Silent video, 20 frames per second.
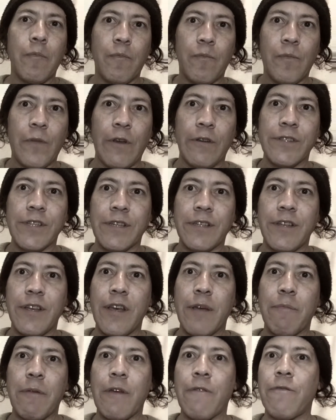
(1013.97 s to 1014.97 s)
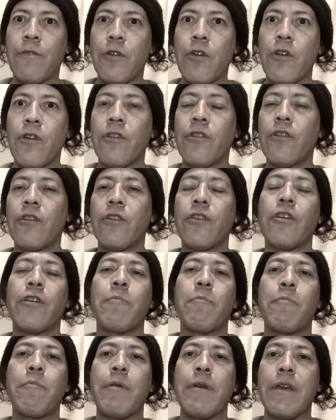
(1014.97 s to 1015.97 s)
Here's a tip. If you're going
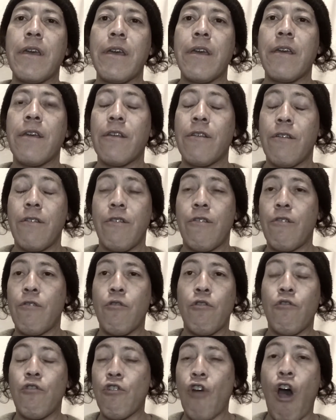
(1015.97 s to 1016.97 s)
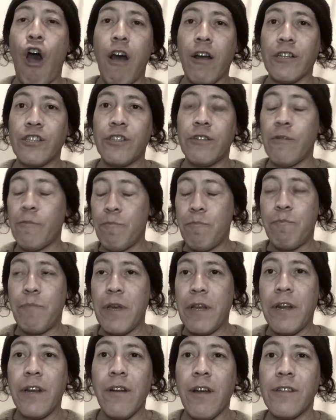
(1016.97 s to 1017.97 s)
to be
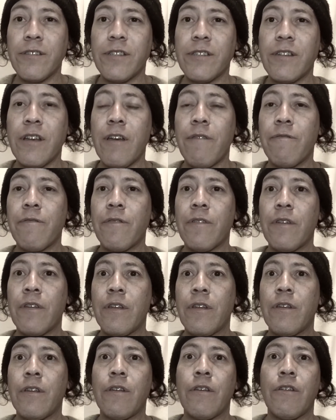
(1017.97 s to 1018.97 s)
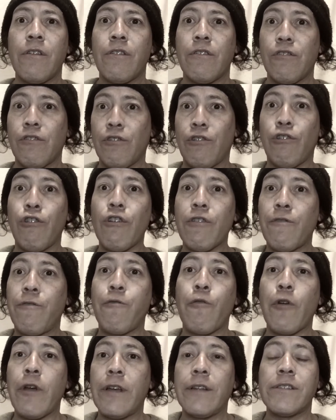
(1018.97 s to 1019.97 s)
bidding on stuff, look
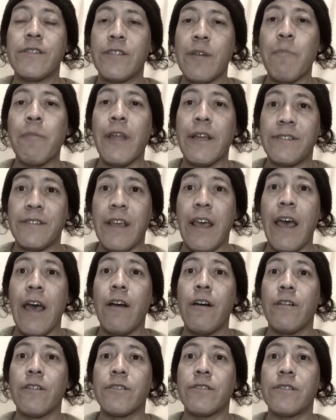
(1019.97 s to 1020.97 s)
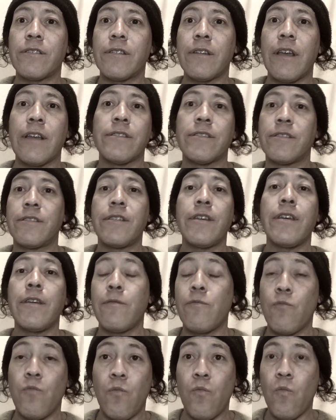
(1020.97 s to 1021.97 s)
for it someplace else and
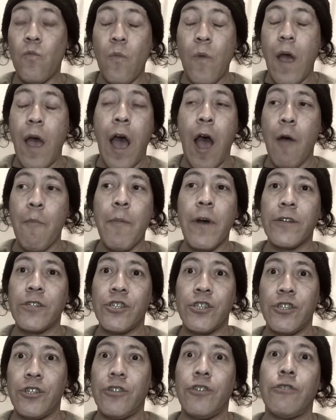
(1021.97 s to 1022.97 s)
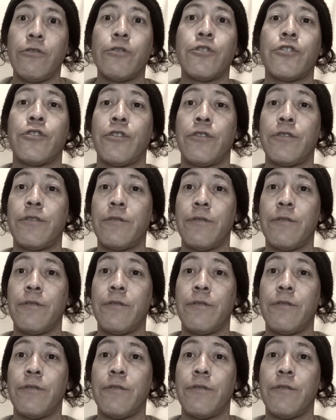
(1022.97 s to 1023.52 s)
see how much you should